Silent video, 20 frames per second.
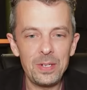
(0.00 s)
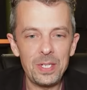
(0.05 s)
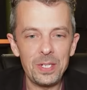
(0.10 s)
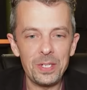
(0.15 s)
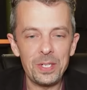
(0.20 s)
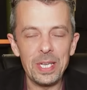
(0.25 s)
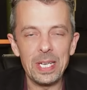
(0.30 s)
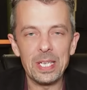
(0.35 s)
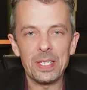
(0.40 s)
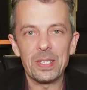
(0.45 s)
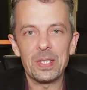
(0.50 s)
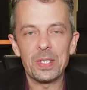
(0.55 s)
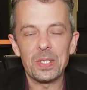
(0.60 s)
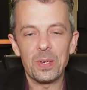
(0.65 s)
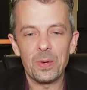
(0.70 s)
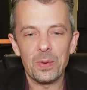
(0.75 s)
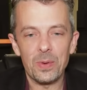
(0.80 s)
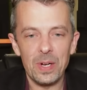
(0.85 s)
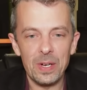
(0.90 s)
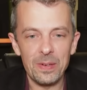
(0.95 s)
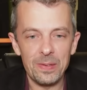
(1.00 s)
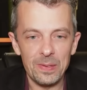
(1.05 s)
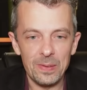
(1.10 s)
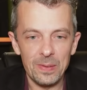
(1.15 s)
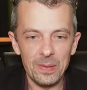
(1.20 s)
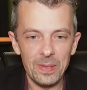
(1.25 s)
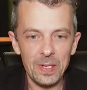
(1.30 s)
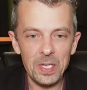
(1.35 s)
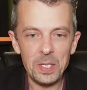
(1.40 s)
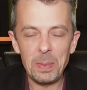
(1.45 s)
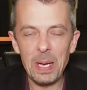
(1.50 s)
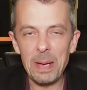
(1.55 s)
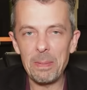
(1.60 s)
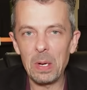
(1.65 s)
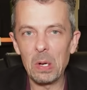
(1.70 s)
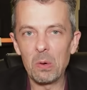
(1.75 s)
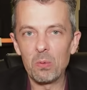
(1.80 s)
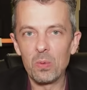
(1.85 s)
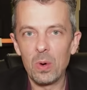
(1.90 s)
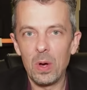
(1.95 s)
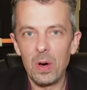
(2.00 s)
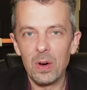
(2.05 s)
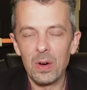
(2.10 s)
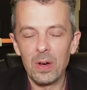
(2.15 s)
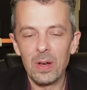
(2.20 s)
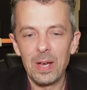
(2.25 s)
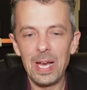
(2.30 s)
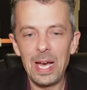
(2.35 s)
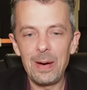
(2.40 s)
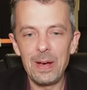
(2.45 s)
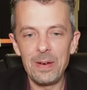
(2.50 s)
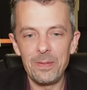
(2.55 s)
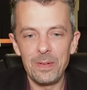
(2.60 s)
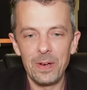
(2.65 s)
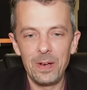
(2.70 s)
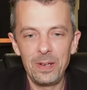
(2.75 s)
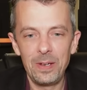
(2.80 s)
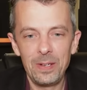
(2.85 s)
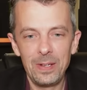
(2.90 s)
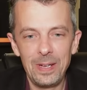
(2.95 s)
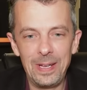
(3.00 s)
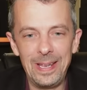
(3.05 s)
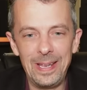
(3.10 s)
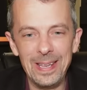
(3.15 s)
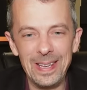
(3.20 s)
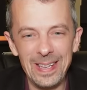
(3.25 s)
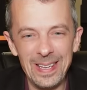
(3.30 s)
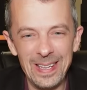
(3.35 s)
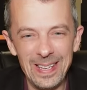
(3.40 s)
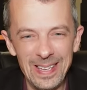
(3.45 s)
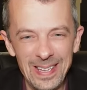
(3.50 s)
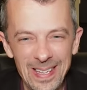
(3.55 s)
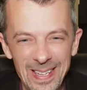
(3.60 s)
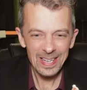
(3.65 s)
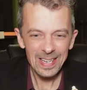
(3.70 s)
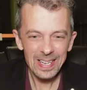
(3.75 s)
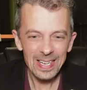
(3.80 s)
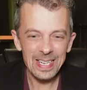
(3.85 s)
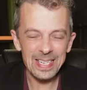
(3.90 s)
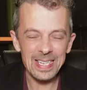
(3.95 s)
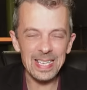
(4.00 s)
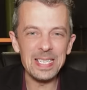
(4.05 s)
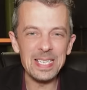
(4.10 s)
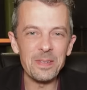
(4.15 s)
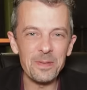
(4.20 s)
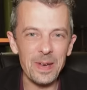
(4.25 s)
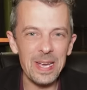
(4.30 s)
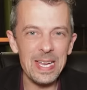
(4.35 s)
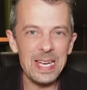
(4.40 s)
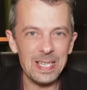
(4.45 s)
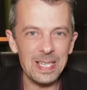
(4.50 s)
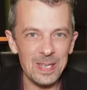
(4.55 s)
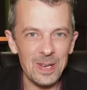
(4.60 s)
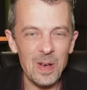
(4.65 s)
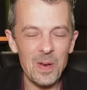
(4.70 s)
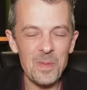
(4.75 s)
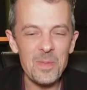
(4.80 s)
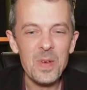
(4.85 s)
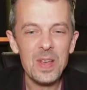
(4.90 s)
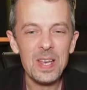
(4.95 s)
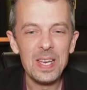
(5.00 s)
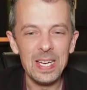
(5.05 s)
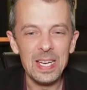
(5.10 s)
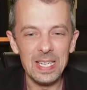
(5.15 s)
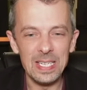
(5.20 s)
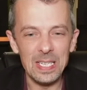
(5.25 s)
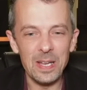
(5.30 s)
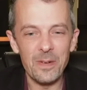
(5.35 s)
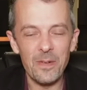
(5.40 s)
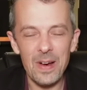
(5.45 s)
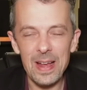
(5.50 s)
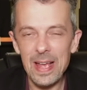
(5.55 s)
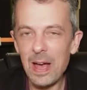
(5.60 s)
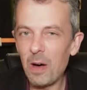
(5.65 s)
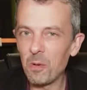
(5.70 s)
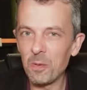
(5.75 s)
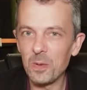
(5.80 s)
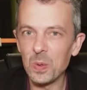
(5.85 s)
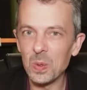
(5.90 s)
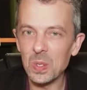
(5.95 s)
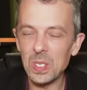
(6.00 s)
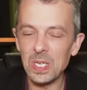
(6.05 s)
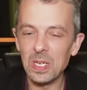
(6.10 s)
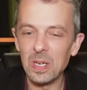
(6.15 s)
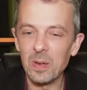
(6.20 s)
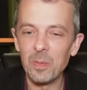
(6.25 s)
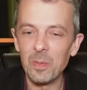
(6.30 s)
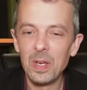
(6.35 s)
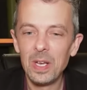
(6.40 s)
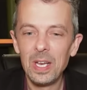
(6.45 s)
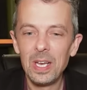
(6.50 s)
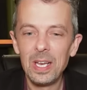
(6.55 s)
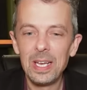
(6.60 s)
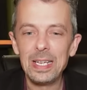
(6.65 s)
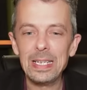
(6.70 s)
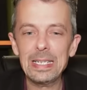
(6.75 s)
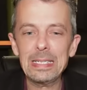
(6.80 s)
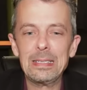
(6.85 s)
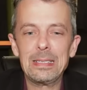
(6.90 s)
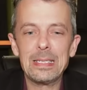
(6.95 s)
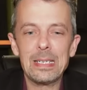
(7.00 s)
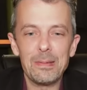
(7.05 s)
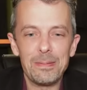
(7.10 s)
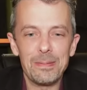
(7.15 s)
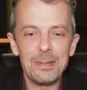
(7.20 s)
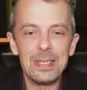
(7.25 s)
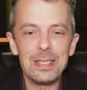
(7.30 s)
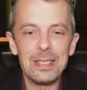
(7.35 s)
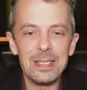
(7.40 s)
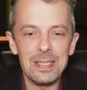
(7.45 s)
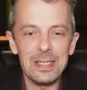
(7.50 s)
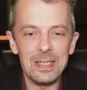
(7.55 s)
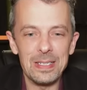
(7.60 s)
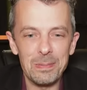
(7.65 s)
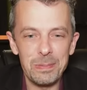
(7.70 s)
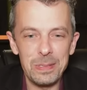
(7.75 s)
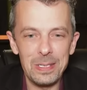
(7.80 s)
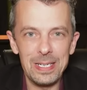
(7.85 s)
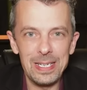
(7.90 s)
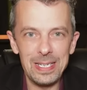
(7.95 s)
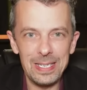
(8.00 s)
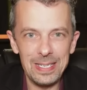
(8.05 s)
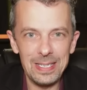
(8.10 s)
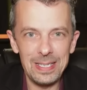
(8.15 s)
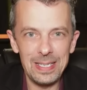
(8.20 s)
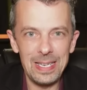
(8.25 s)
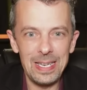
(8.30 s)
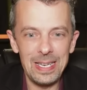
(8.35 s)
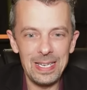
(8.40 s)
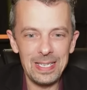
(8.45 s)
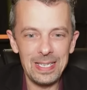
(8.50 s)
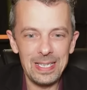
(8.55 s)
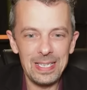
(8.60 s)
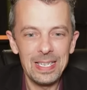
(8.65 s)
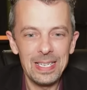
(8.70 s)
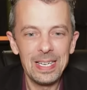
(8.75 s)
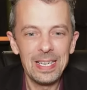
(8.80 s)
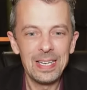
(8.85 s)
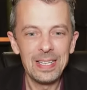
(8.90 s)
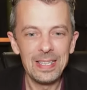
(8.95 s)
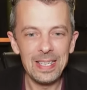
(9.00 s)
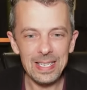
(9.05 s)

there's no such thing as an assault rifle. Those people are wrong. However, it is a vague term. It isn't a very helpful term. It definitely doesn't apply to this.